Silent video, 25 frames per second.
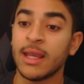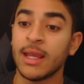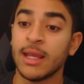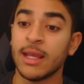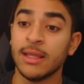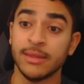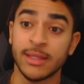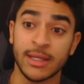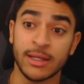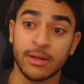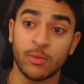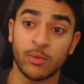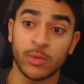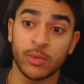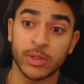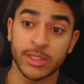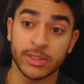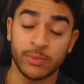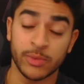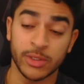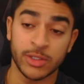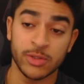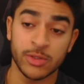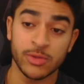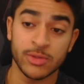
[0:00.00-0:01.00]
And then
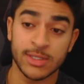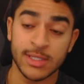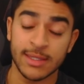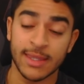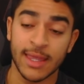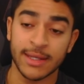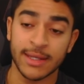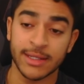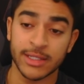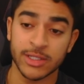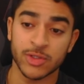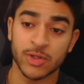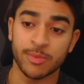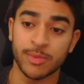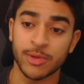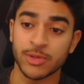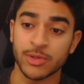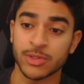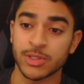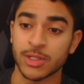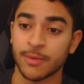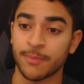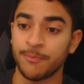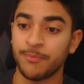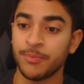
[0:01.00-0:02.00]
we do see that
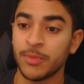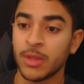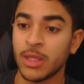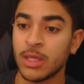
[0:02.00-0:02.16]
distribution.